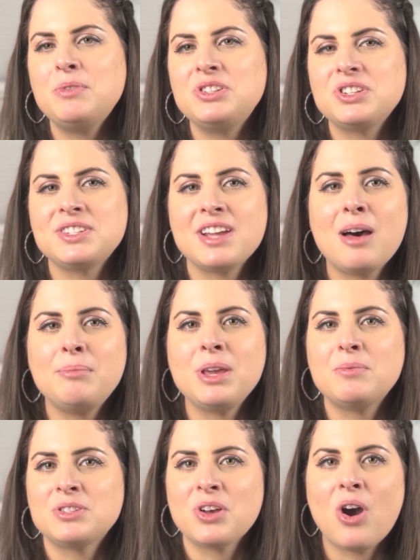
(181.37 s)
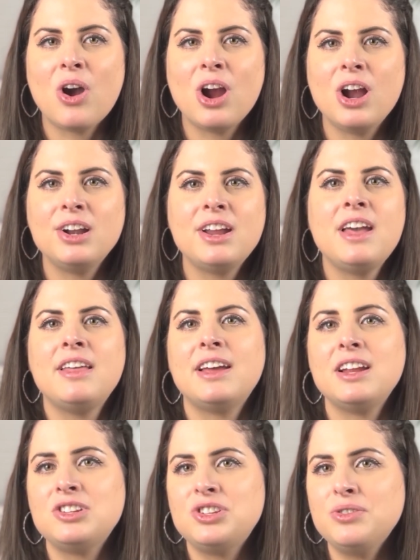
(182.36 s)
would just tell me it was hard, that
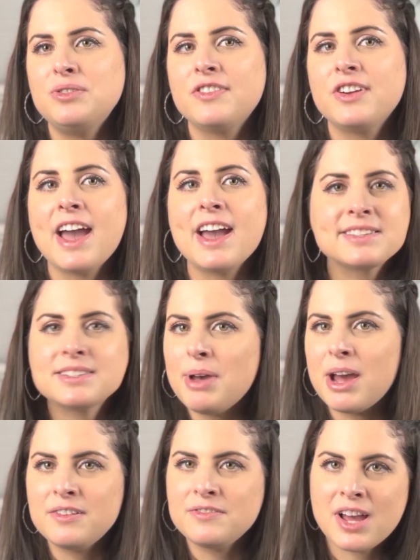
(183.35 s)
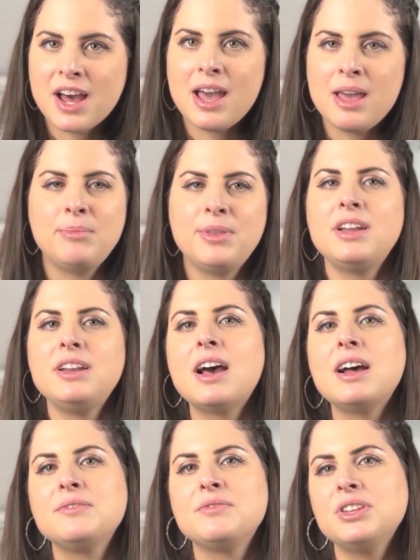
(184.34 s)
I should do it for X amount of time, but then
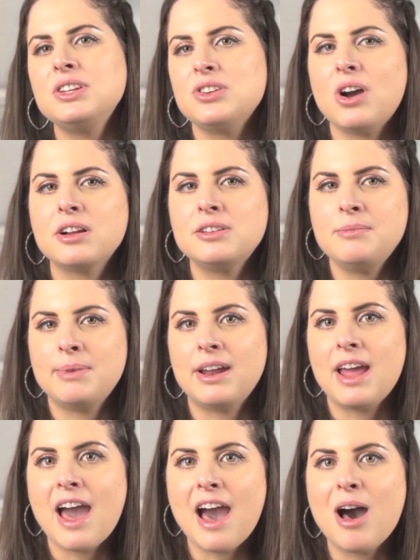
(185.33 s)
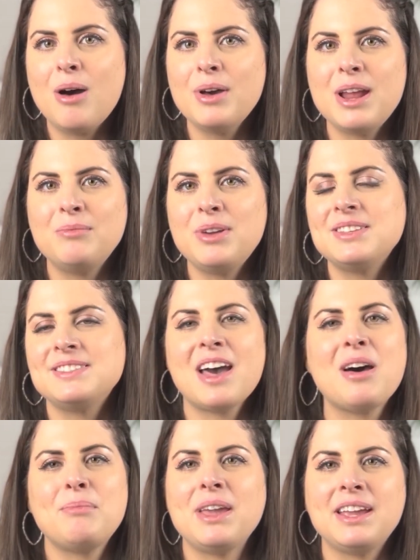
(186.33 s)
not really talk to me about how and ways to
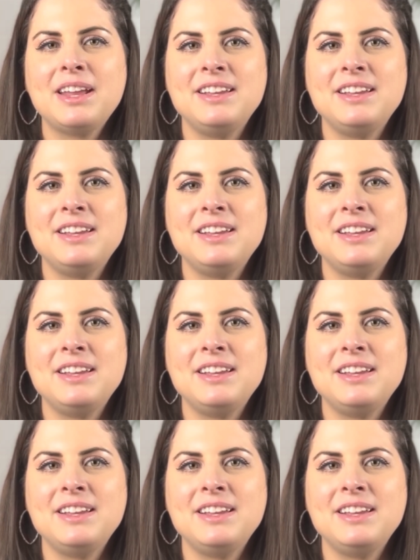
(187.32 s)
help make it